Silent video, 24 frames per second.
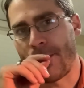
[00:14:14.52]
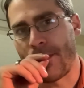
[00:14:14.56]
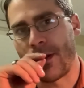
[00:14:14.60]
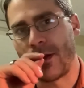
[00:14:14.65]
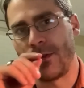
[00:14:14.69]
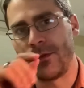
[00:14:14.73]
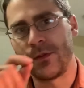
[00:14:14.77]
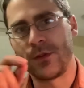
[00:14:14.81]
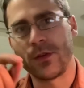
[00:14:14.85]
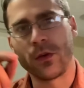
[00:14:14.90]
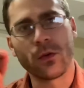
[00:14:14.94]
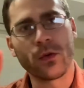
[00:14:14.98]

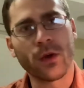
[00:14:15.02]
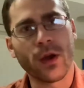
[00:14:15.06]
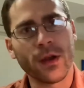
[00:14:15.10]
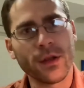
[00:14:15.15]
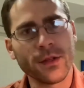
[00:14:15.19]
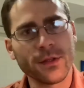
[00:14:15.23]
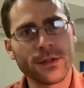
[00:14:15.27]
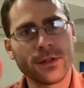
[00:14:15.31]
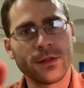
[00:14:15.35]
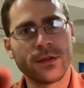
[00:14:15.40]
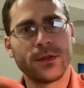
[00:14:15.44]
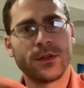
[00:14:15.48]
So
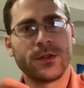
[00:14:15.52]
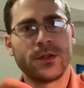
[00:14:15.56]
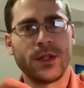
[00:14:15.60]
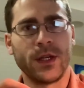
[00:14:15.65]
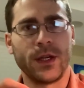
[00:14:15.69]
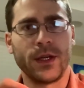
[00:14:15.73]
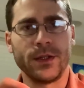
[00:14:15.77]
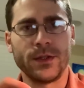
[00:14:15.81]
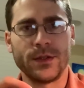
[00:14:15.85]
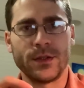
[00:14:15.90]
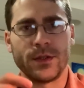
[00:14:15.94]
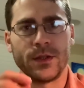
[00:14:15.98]
cutting to the
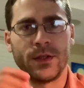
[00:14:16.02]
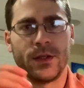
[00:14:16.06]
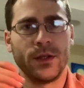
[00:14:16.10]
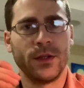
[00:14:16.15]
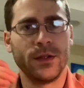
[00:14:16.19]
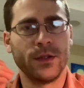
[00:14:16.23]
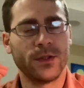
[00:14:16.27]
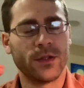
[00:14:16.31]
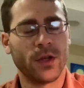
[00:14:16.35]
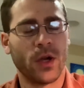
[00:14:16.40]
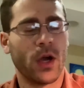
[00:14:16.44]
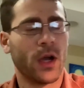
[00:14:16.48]
chase,
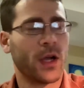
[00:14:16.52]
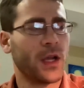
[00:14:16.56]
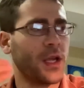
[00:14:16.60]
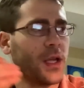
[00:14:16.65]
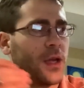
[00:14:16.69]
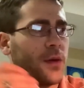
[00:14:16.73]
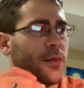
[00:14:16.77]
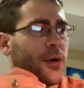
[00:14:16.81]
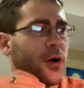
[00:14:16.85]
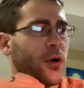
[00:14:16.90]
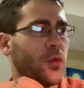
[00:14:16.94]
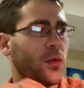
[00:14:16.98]
in talking
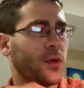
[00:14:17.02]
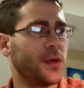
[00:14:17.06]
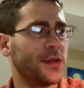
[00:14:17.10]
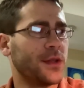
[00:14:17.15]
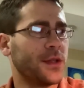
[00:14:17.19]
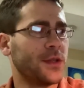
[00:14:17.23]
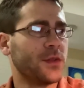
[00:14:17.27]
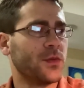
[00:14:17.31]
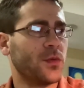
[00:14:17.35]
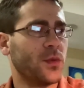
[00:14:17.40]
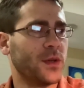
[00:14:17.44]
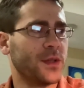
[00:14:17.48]
about what
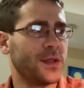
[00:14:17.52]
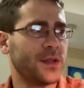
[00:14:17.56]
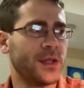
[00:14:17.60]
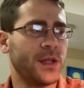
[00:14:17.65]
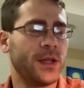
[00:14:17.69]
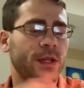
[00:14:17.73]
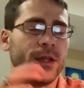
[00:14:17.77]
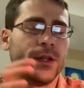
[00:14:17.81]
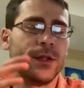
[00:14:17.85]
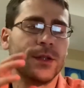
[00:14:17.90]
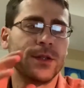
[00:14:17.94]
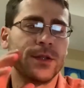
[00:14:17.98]
this
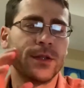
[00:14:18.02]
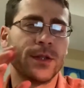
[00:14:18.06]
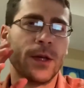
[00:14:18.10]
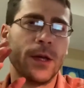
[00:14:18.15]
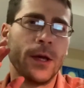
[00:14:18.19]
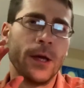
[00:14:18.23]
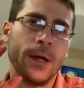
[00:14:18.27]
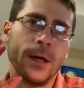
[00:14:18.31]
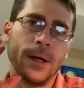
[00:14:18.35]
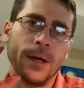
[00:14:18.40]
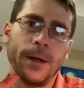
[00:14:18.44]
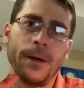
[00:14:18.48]
whiskey is,
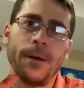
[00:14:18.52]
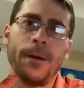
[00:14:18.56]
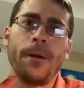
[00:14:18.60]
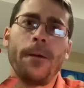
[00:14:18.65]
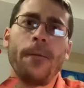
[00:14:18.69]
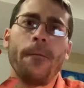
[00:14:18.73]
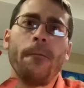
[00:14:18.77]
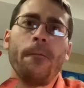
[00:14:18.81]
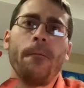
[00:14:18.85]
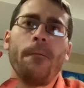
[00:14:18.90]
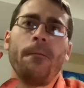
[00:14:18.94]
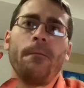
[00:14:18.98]

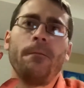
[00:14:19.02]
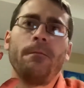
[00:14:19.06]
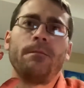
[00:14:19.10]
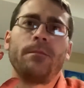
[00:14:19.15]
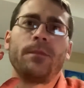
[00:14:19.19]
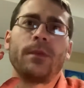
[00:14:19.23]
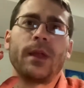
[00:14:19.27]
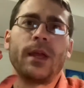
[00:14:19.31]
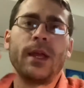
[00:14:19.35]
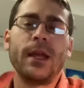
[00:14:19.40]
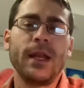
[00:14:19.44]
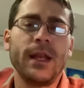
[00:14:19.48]

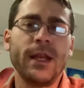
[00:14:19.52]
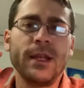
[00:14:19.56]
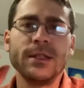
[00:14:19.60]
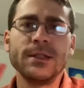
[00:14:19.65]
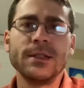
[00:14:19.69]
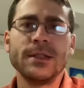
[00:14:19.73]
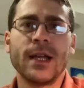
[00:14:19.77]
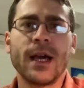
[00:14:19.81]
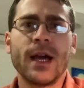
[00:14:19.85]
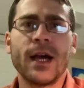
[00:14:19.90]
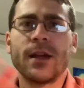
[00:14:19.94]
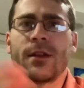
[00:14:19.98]
it is
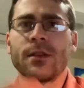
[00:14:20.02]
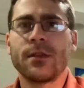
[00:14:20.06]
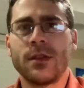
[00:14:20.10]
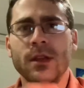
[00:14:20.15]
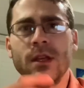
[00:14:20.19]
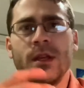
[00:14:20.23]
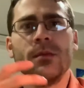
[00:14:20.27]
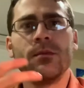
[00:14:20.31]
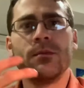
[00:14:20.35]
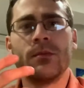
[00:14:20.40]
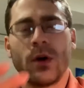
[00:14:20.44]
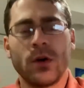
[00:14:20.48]
not
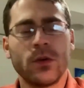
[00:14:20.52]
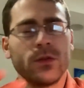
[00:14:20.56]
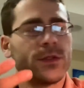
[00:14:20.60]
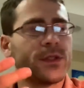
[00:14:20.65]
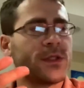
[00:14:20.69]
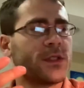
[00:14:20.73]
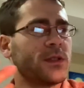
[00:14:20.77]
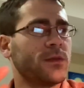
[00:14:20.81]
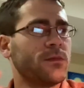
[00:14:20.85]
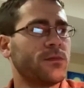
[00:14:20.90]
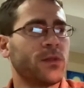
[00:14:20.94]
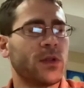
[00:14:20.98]
the most
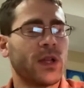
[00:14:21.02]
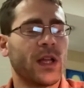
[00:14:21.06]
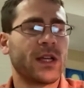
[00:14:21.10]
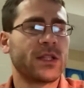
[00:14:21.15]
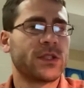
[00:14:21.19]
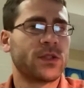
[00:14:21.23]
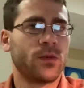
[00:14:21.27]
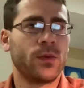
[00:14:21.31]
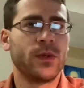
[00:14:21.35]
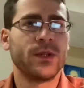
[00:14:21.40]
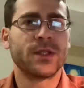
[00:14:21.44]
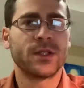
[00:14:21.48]

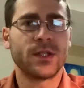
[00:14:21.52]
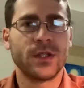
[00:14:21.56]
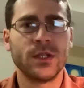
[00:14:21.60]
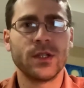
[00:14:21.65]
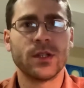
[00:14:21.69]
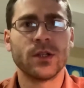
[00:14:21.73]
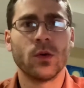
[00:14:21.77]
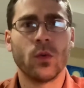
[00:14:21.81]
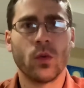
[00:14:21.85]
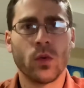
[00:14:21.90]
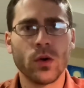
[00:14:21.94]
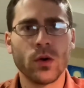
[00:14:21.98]
complex whiskey in
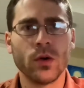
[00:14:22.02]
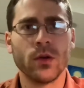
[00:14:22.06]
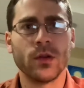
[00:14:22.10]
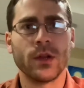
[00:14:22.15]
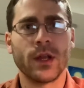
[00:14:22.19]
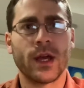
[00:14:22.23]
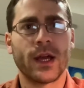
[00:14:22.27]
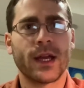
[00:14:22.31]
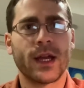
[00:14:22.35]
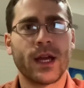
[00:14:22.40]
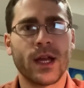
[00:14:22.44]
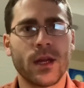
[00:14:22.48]
the world.
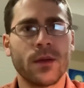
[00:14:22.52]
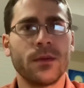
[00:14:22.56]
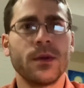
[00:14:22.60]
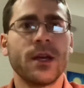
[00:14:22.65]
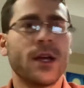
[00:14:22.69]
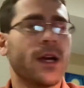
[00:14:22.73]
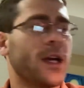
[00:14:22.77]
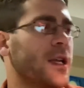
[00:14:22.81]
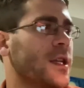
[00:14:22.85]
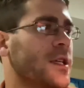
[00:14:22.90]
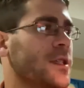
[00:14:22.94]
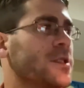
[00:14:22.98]
I gotta be
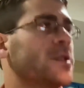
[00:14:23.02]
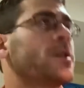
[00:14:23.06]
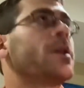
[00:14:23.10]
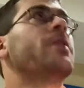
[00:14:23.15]
honest.